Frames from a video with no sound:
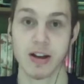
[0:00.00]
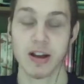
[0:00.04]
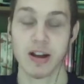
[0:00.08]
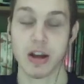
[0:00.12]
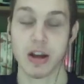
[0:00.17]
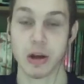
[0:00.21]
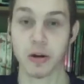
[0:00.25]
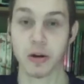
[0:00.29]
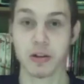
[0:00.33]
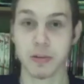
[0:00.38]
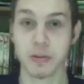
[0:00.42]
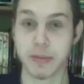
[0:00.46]
You
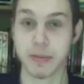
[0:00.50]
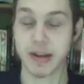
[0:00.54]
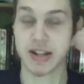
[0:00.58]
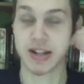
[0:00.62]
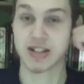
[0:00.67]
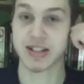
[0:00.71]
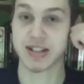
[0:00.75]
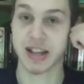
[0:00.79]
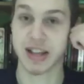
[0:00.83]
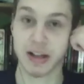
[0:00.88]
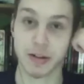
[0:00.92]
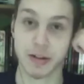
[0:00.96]
know what the
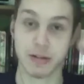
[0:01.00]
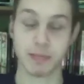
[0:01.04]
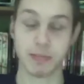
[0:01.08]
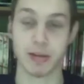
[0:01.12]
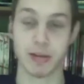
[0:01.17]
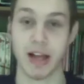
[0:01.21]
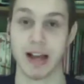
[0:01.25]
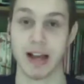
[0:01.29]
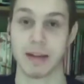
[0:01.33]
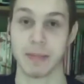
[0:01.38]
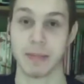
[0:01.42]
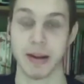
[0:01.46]
biggest killer of
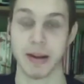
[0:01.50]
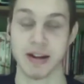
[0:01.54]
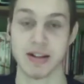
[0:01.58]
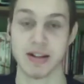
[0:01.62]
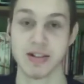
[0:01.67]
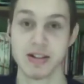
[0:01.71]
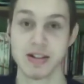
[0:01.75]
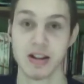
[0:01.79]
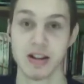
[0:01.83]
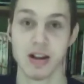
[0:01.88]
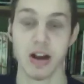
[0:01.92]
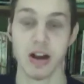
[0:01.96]
black men
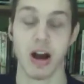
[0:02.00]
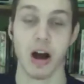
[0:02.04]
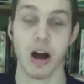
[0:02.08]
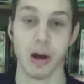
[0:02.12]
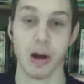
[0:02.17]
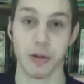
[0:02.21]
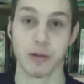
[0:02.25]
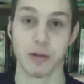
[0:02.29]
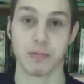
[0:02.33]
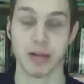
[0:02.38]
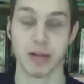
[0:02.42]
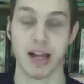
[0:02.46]
is?
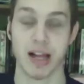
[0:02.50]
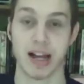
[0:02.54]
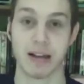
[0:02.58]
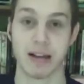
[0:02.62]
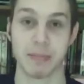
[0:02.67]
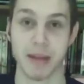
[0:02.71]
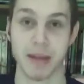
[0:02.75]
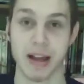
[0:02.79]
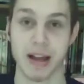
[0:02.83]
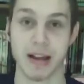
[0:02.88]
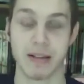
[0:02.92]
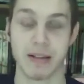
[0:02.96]
Other black
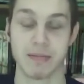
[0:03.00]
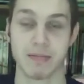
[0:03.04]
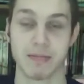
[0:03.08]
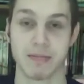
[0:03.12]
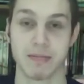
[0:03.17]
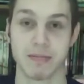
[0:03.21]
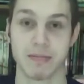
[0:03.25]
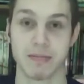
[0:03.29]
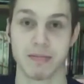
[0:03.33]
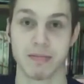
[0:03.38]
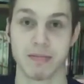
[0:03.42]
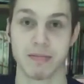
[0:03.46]
men.
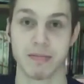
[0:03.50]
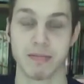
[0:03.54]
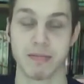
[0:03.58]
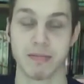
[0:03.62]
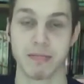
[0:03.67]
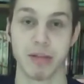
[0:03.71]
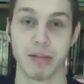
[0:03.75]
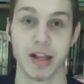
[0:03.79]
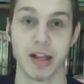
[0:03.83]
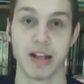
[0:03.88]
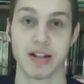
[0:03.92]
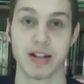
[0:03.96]

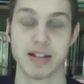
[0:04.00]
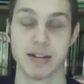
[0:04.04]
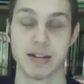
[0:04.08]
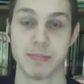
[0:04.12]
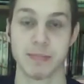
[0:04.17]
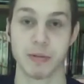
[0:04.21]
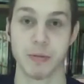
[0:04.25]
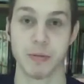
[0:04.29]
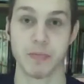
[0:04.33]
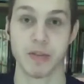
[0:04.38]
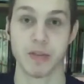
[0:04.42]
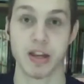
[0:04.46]
Plain and
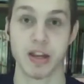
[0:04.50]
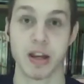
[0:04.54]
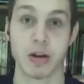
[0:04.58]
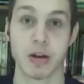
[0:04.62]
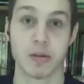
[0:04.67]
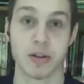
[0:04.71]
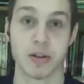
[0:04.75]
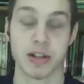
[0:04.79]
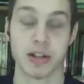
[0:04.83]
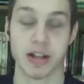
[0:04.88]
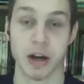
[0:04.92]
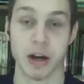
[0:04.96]
simple. You know
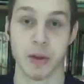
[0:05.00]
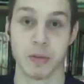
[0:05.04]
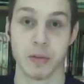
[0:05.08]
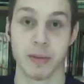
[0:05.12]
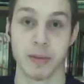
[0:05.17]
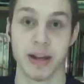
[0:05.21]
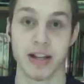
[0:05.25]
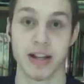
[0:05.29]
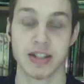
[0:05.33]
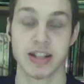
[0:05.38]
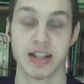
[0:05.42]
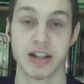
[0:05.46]
what the other
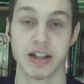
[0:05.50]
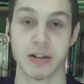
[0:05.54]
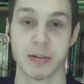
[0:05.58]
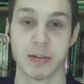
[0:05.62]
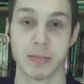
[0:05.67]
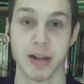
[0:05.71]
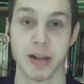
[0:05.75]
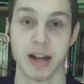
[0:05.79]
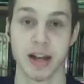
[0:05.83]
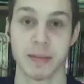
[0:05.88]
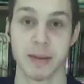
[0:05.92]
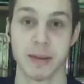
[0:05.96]
biggest killer of
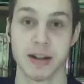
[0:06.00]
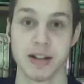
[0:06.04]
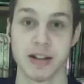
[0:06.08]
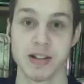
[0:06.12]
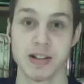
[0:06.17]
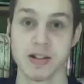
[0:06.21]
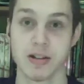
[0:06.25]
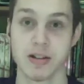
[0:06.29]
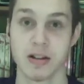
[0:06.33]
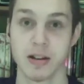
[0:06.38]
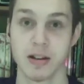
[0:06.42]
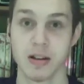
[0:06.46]
black men
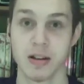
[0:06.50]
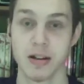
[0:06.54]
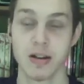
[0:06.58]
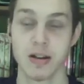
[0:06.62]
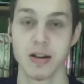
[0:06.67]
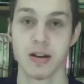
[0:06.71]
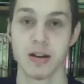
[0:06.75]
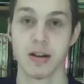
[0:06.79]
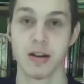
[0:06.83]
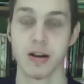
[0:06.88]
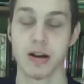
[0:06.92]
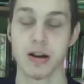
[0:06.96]
is?
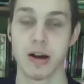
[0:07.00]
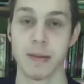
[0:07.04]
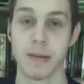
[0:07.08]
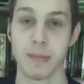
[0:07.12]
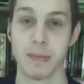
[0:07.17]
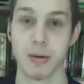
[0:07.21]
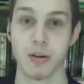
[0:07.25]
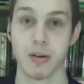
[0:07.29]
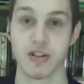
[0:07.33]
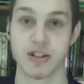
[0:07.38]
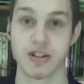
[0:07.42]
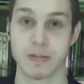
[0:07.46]

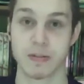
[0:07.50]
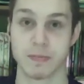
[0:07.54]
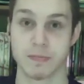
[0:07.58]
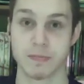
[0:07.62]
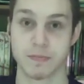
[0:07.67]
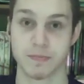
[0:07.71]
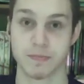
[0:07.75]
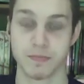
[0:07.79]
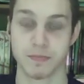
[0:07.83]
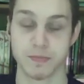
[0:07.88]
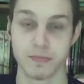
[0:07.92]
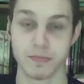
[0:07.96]
Abortion.
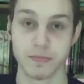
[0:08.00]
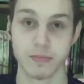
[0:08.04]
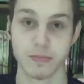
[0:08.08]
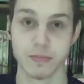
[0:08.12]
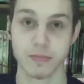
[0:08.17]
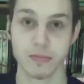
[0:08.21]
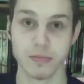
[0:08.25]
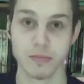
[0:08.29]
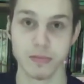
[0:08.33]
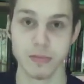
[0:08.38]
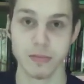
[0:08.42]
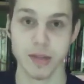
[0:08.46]

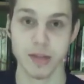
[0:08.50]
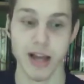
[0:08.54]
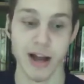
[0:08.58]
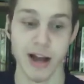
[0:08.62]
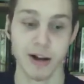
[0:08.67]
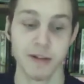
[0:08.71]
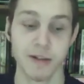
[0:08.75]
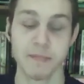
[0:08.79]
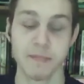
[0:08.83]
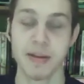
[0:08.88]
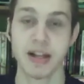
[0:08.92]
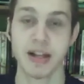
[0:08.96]
How
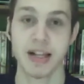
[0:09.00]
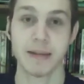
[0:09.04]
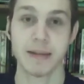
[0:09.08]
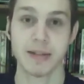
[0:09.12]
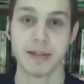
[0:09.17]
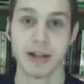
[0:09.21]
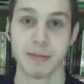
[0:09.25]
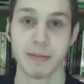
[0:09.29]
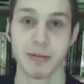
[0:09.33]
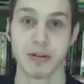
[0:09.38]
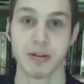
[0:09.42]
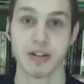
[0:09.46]
come B L M's
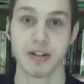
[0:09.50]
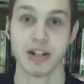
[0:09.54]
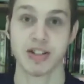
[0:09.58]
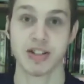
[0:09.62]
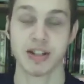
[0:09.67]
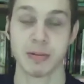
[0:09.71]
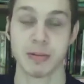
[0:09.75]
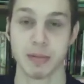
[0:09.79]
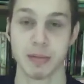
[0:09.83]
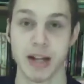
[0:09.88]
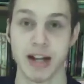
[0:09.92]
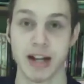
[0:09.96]
not
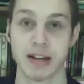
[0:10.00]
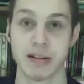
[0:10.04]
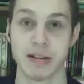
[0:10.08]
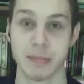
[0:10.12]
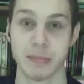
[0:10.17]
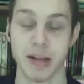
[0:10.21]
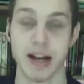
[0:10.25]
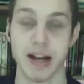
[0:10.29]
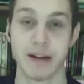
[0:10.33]
protesting black on black